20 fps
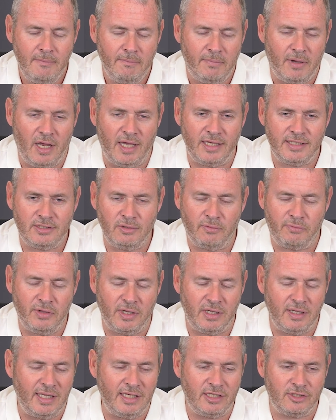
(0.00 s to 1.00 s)
But I still
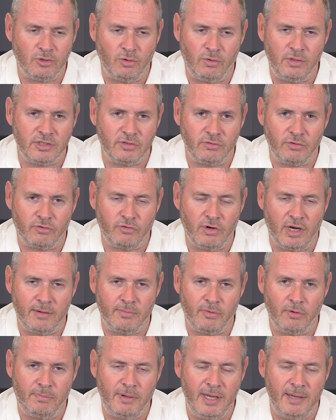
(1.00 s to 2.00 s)
think these stories are
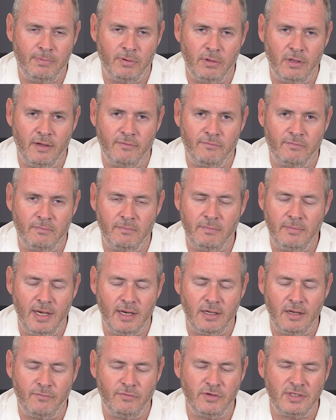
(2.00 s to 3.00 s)
incredible. People have
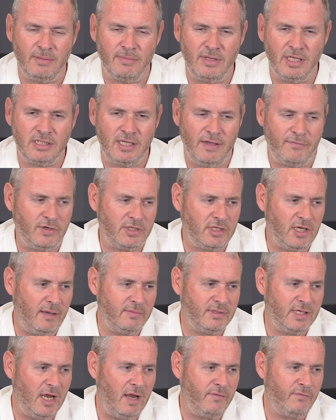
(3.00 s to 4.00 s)
gone through some of the toughest
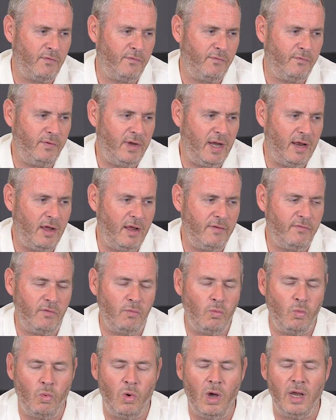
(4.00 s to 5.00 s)
times. Over
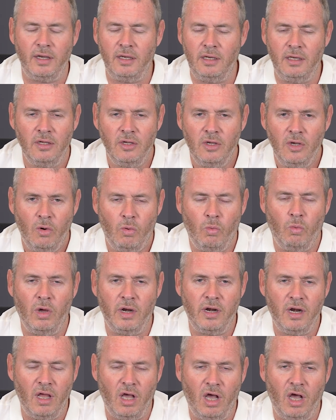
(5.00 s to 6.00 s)

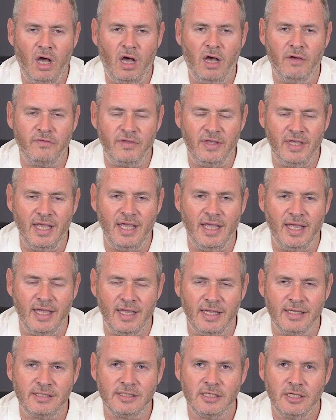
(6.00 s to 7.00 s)
1.5
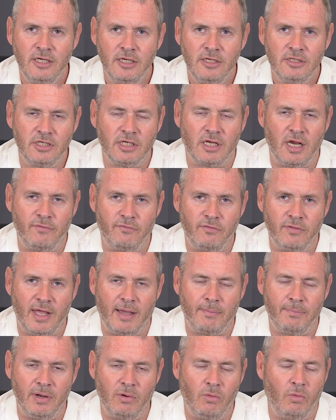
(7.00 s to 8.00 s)
years to go through
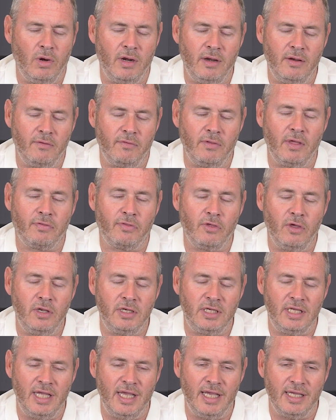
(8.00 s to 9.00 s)
that period,
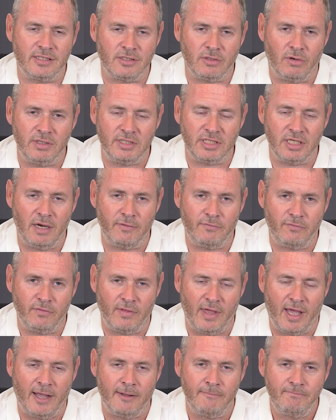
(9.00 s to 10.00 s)
1.3 years, to go through
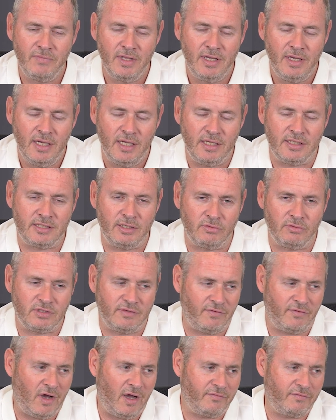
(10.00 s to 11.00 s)
that, and still
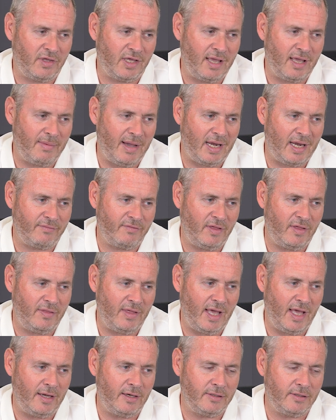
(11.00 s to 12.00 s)
survived and came out of it at
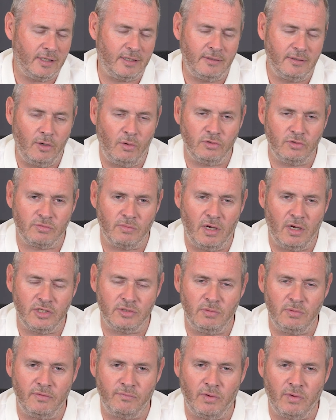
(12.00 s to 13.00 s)
the end. And always
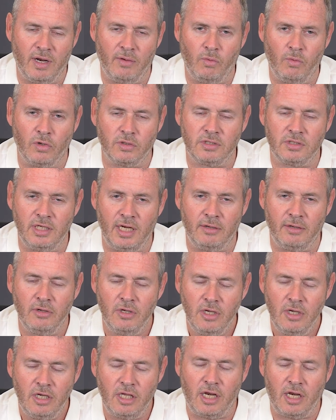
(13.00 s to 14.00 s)
reminds me of when I watch, gonna
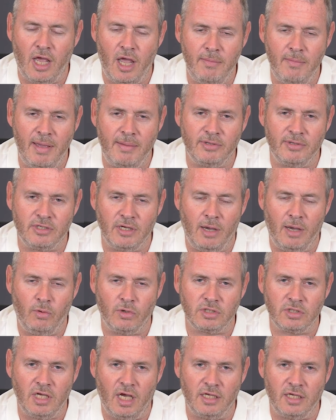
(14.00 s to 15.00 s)
go home maybe tonight,
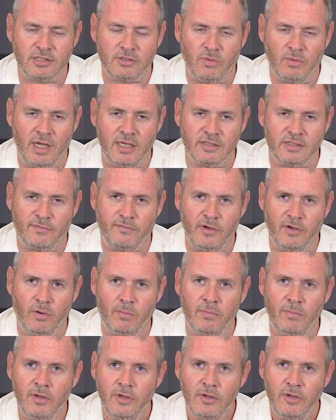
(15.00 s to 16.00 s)
watch Castaway as a
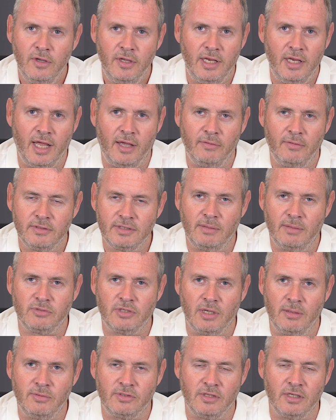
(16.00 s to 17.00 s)
film.
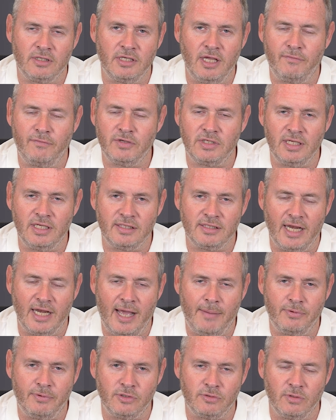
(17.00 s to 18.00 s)
Sometimes the toughest things can
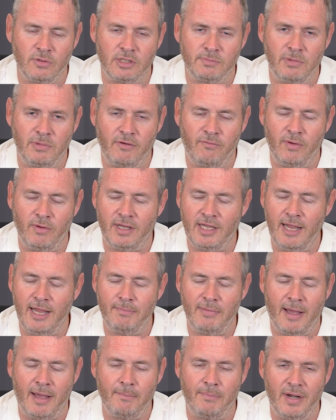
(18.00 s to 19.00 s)
happen to us, but if we keep
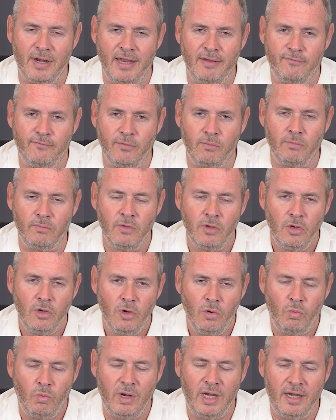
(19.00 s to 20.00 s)
that belief and
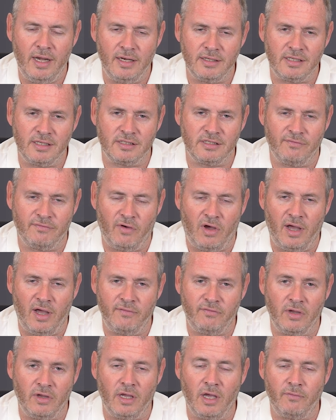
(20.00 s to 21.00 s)
willingness to
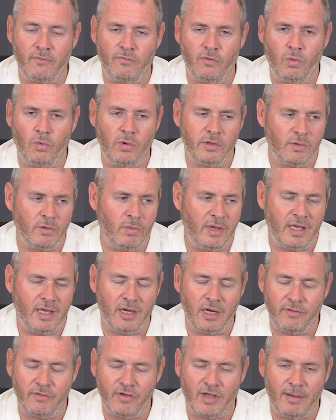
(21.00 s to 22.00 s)
survive and go forward, then we can
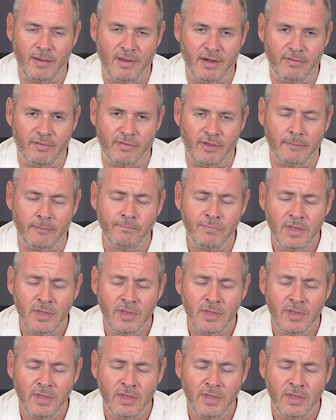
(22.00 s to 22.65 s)
overcome anything.